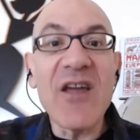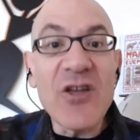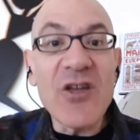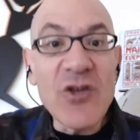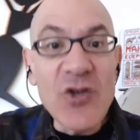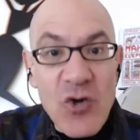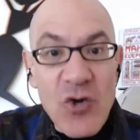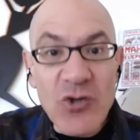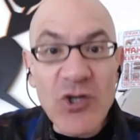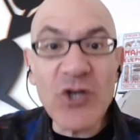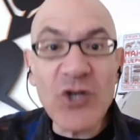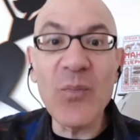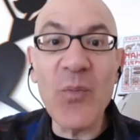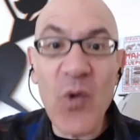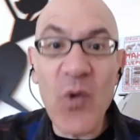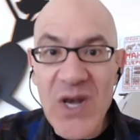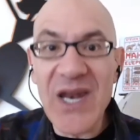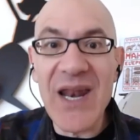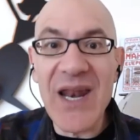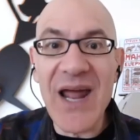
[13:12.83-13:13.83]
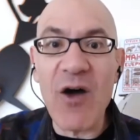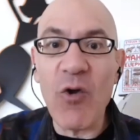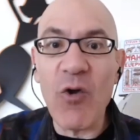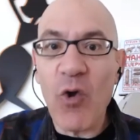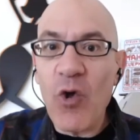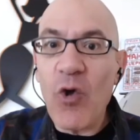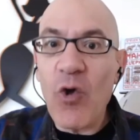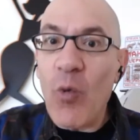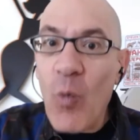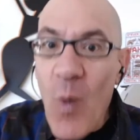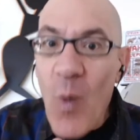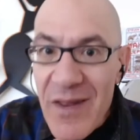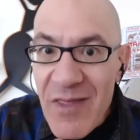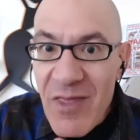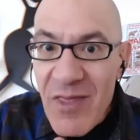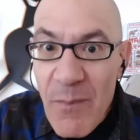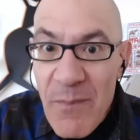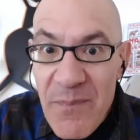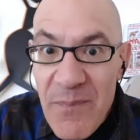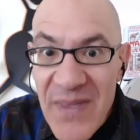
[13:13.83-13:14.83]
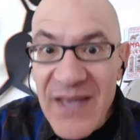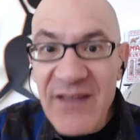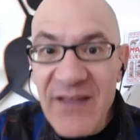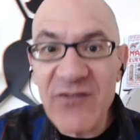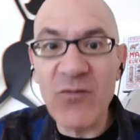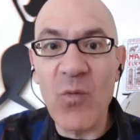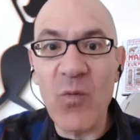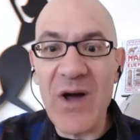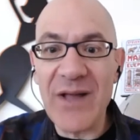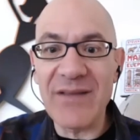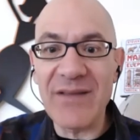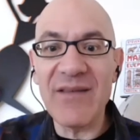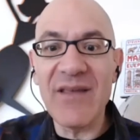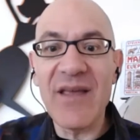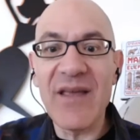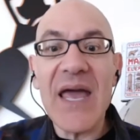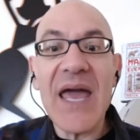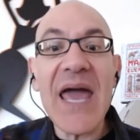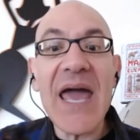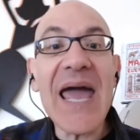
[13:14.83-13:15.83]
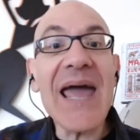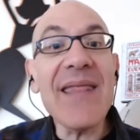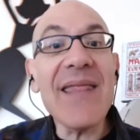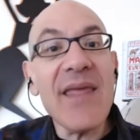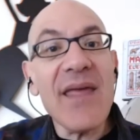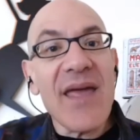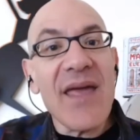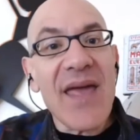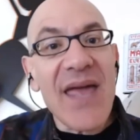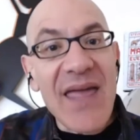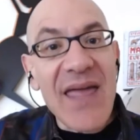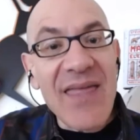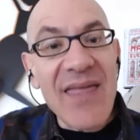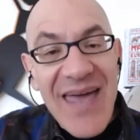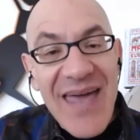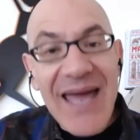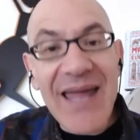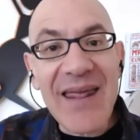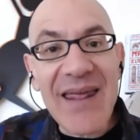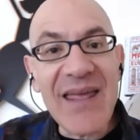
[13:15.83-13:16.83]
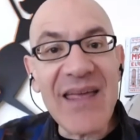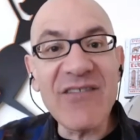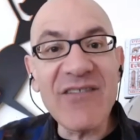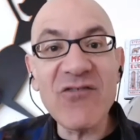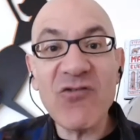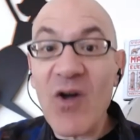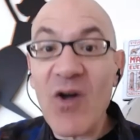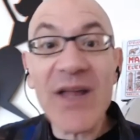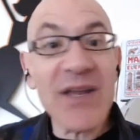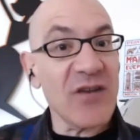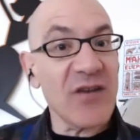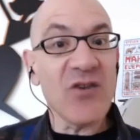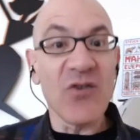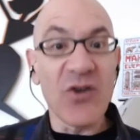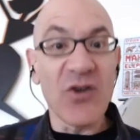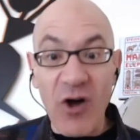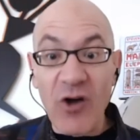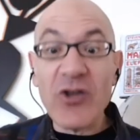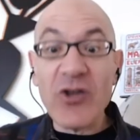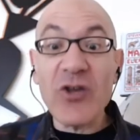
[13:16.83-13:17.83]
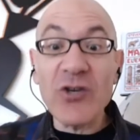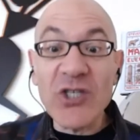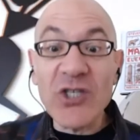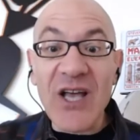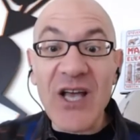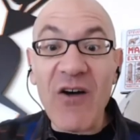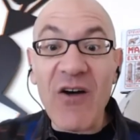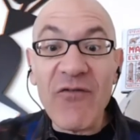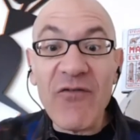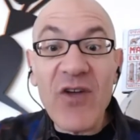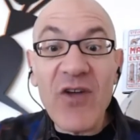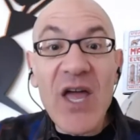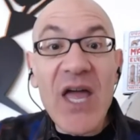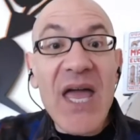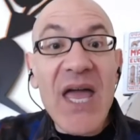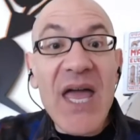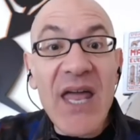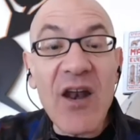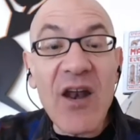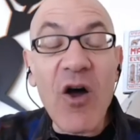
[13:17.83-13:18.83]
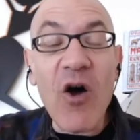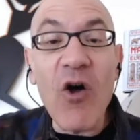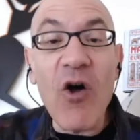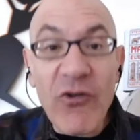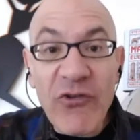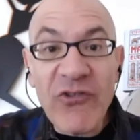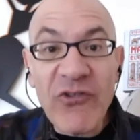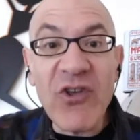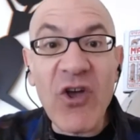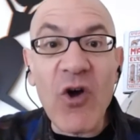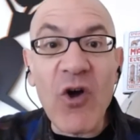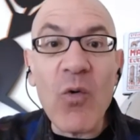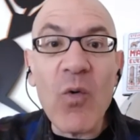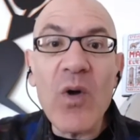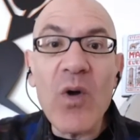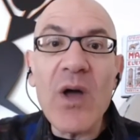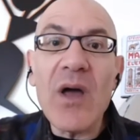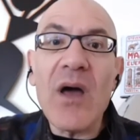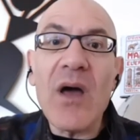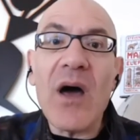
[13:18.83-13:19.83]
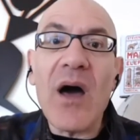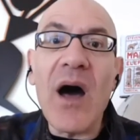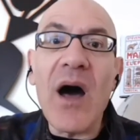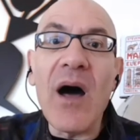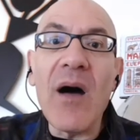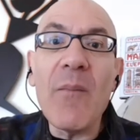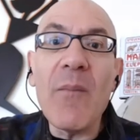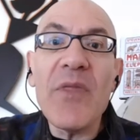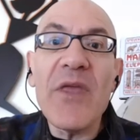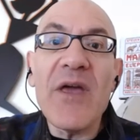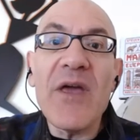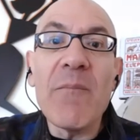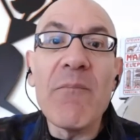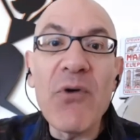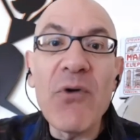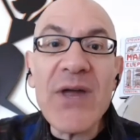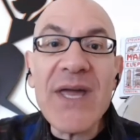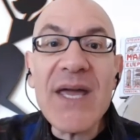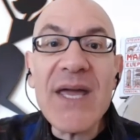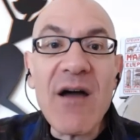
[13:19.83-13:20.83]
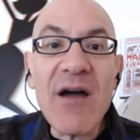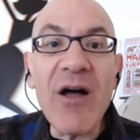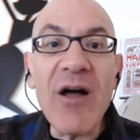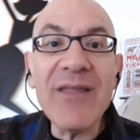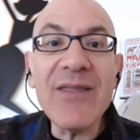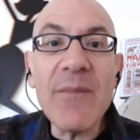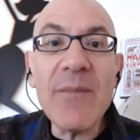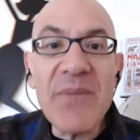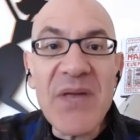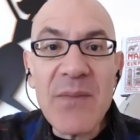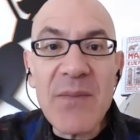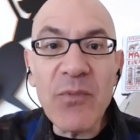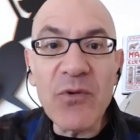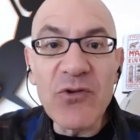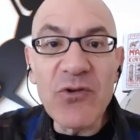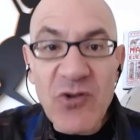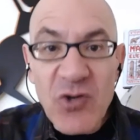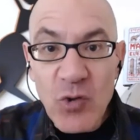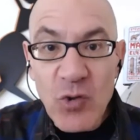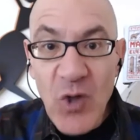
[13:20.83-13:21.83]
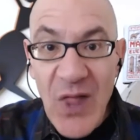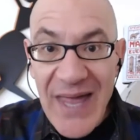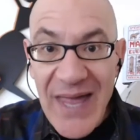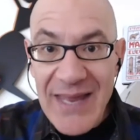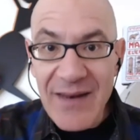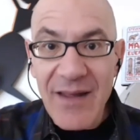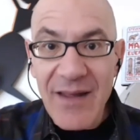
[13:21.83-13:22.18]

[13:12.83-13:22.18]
you just pointed out one of the biggest ones. And, and that is trying to do it all yourself and also um, bringing on the people too late.